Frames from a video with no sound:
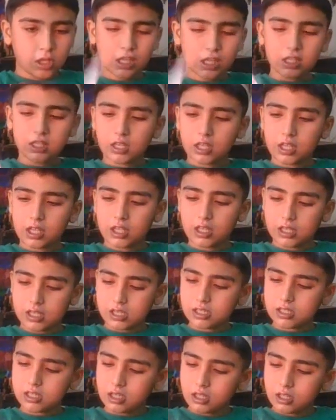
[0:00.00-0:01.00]
It
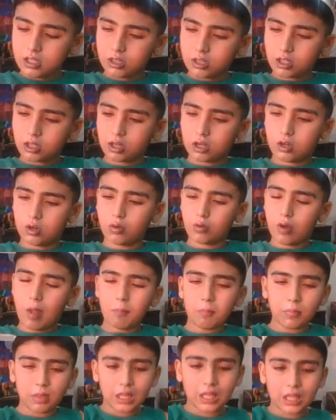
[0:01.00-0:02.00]
is the
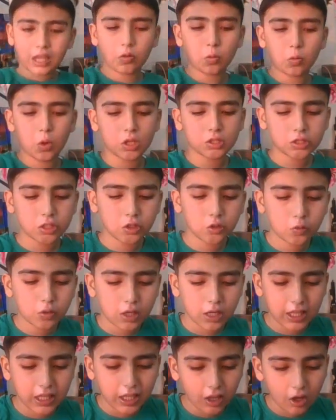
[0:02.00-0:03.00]
Crumbling. What are
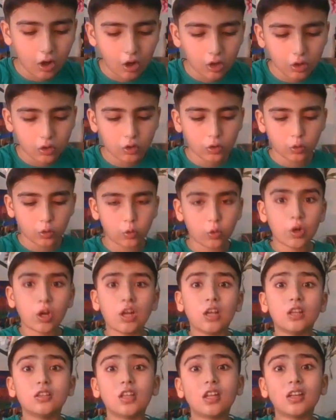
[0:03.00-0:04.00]
you clinging on to?
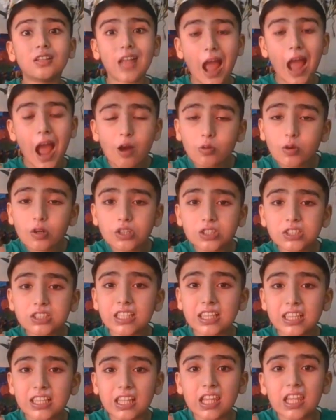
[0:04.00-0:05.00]
The tower,
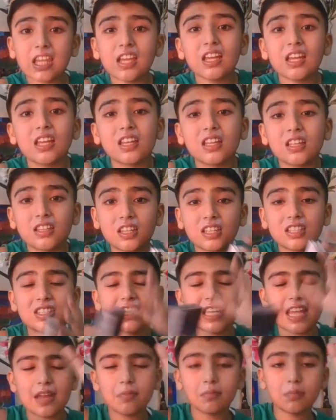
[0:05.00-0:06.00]
silly. The
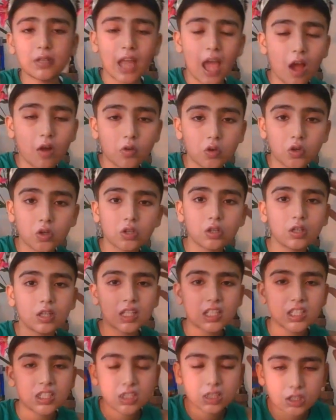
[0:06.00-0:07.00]
same
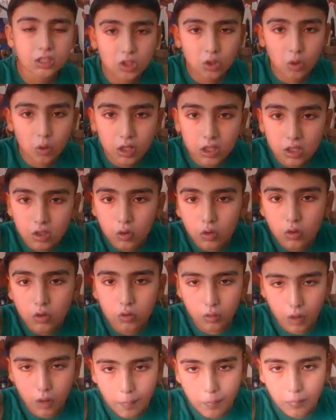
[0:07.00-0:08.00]
tower is showing
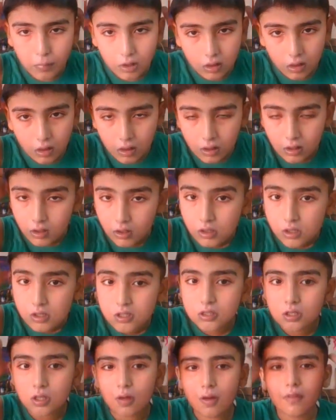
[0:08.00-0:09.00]
you crumble.
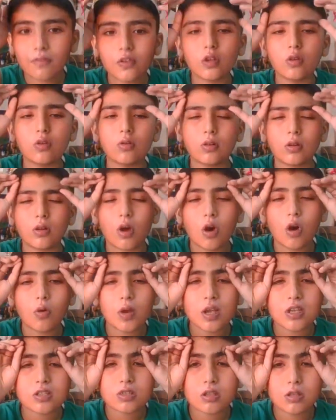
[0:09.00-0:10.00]
So if you
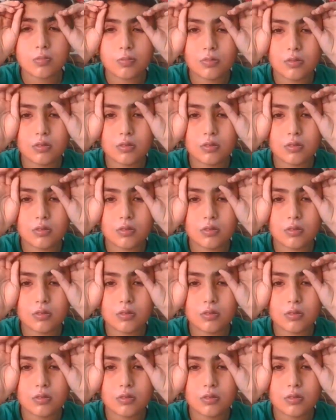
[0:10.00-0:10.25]
always,